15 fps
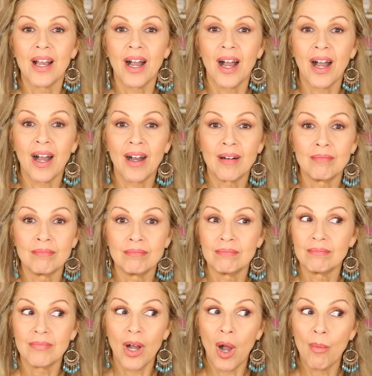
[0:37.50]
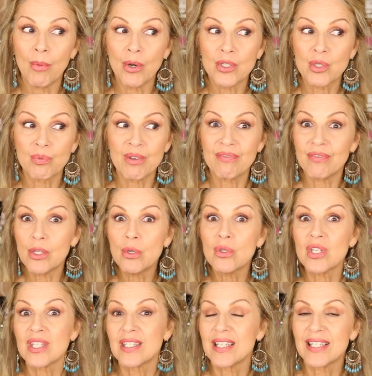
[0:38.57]
almost
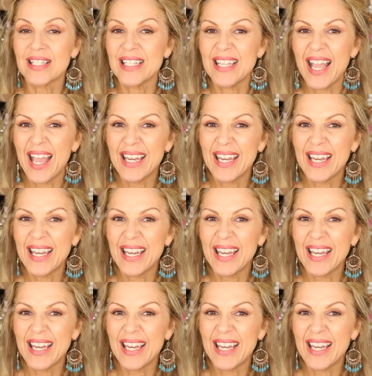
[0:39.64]
refuses to see